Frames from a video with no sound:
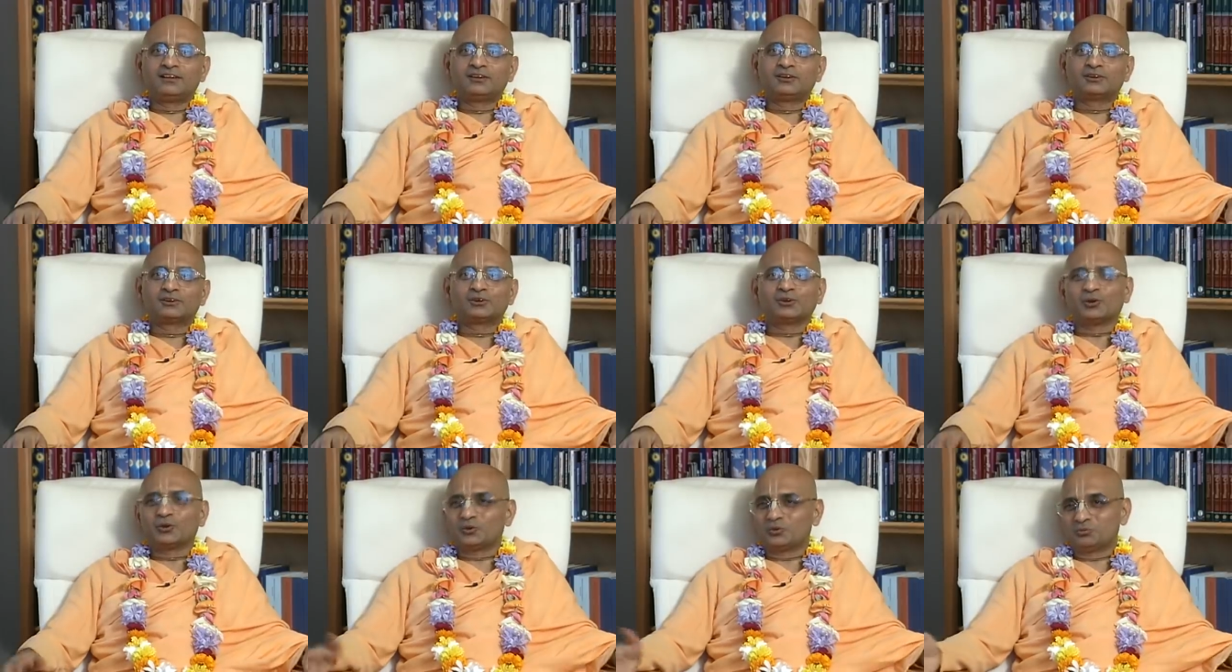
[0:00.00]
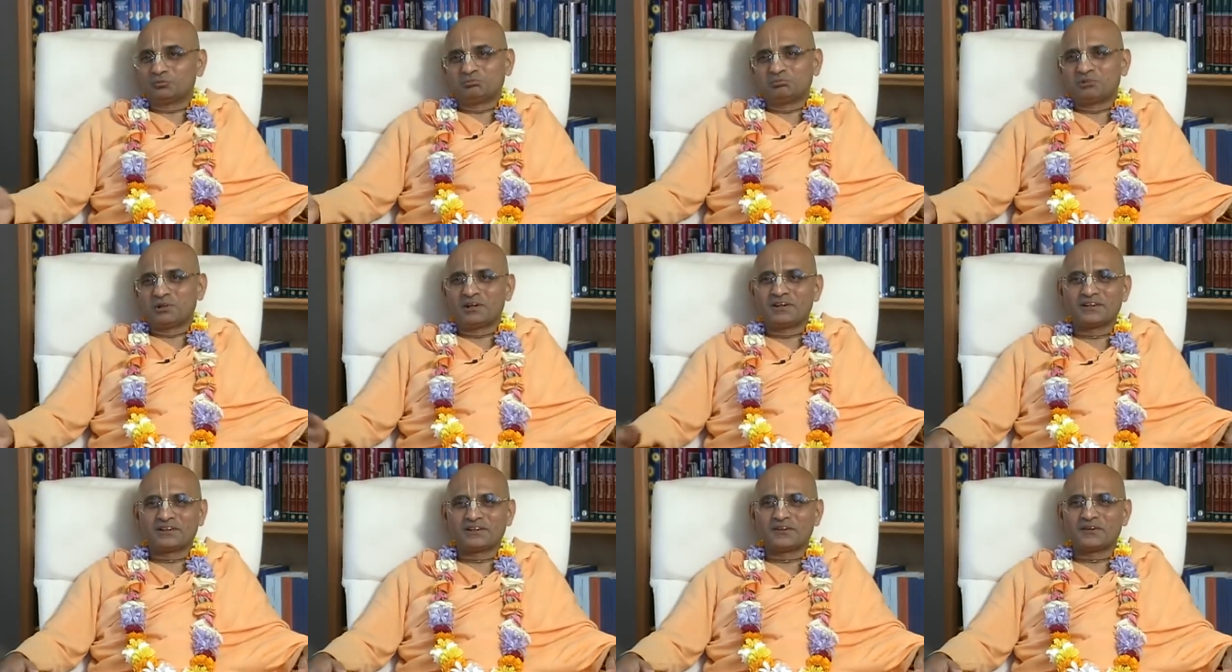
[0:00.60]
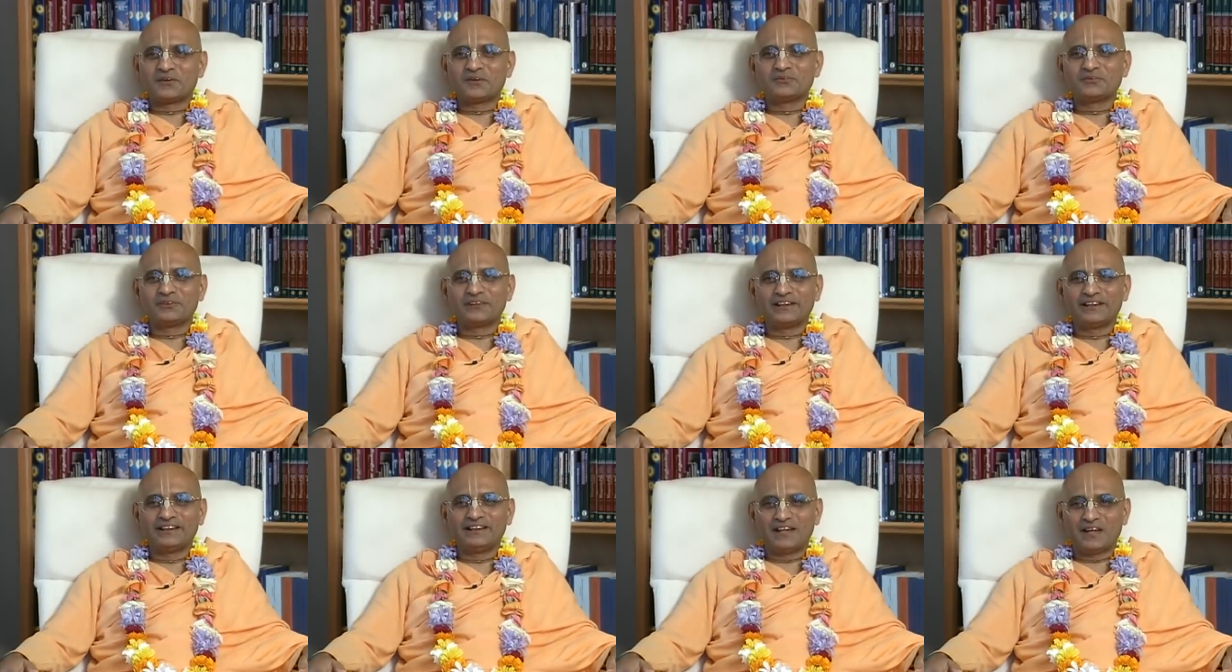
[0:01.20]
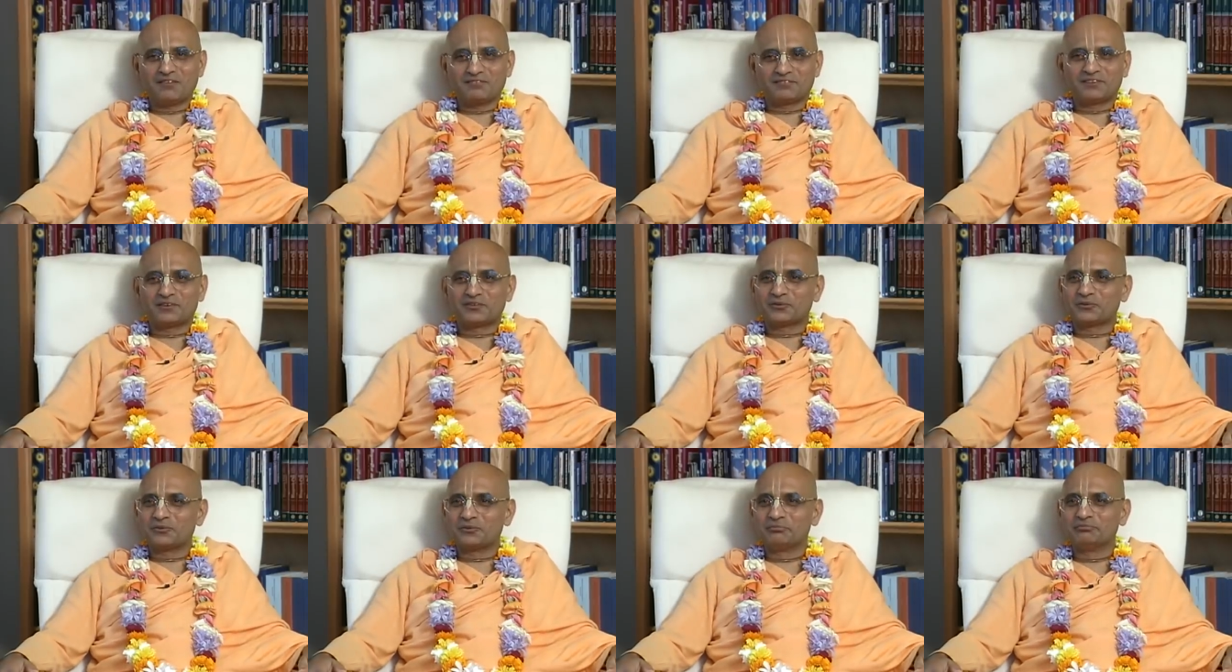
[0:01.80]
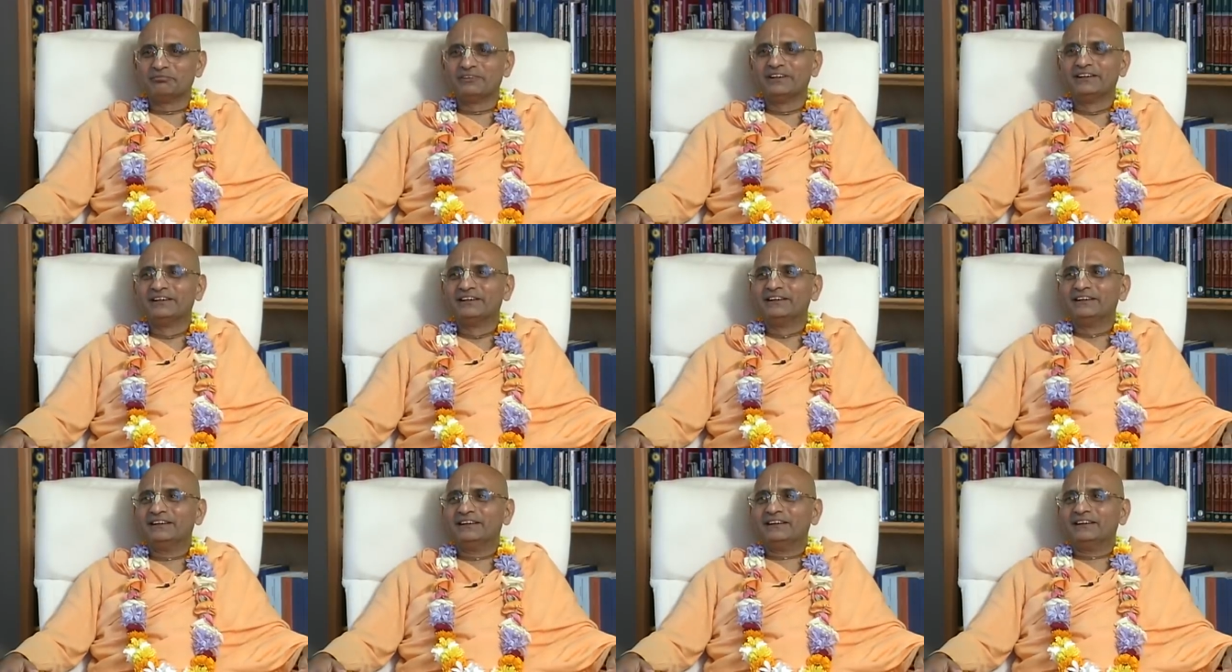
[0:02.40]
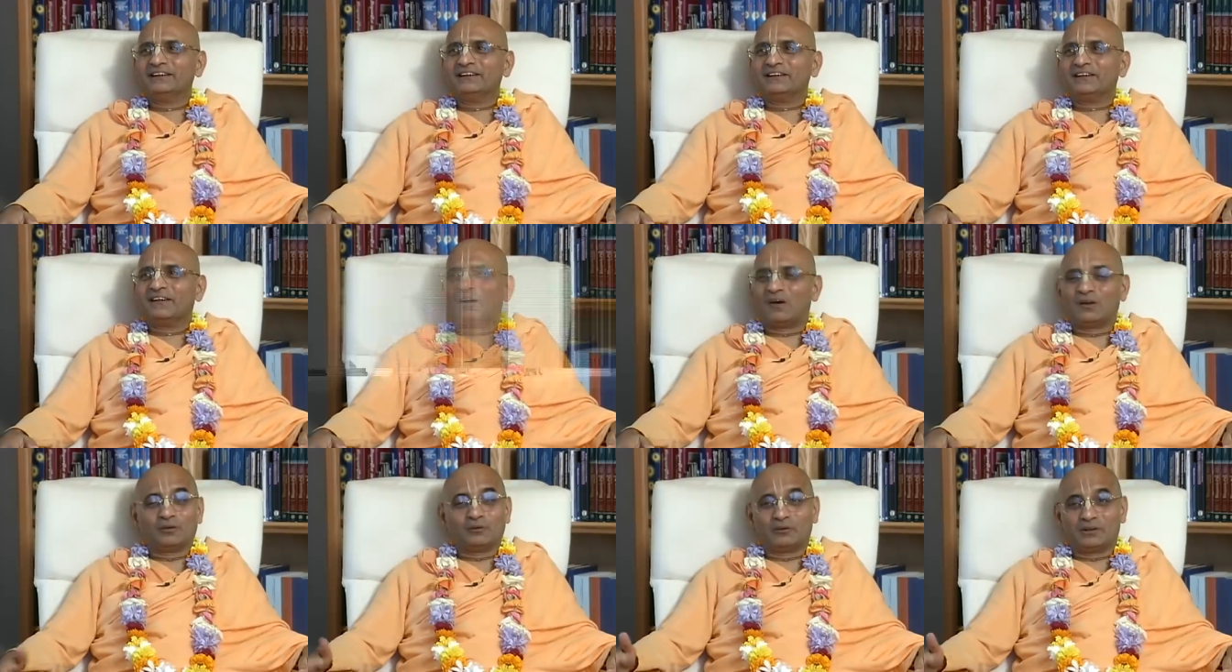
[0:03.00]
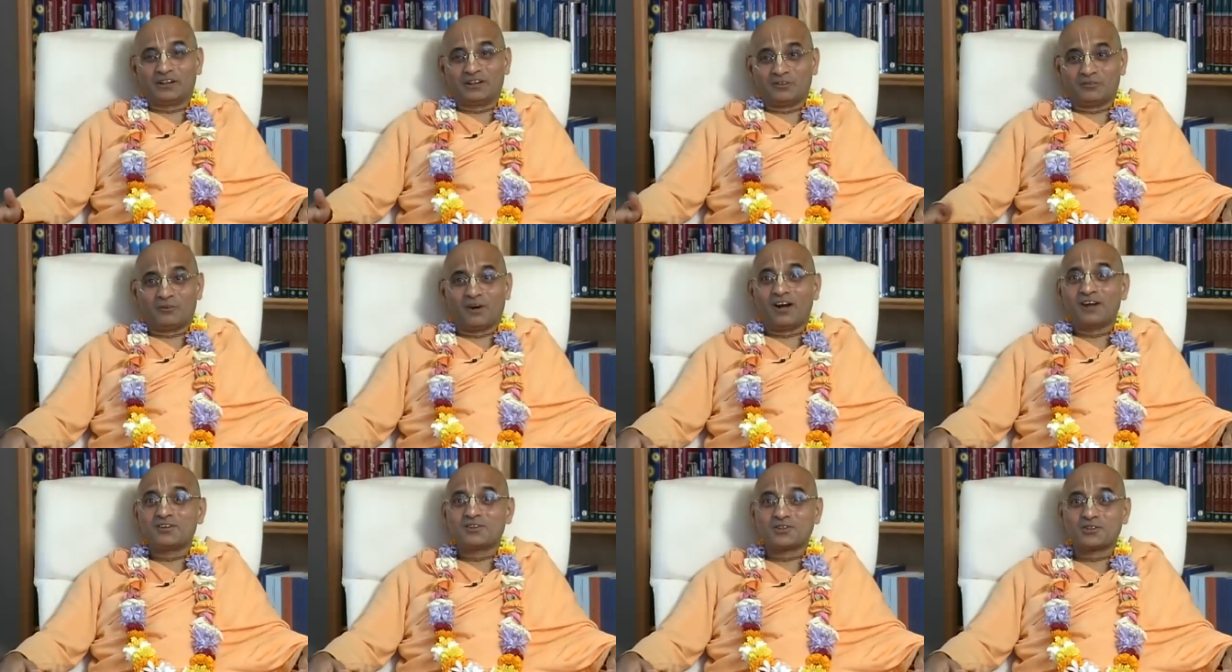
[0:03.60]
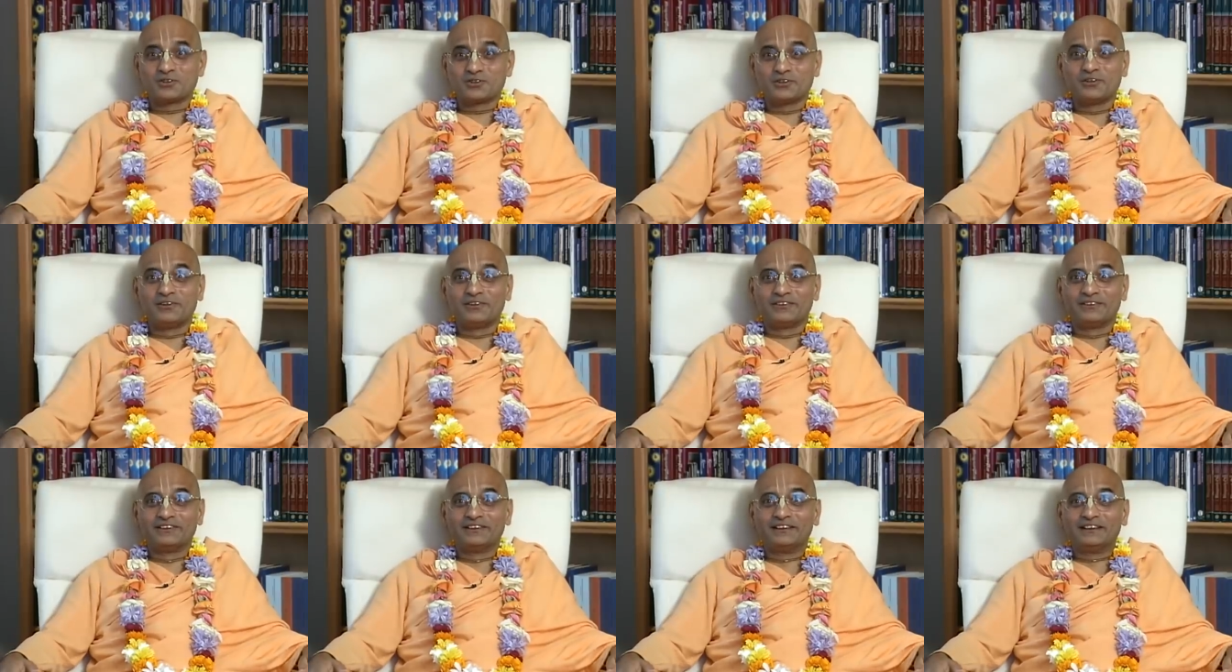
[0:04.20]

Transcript: So, we left the room, although we didn't want to.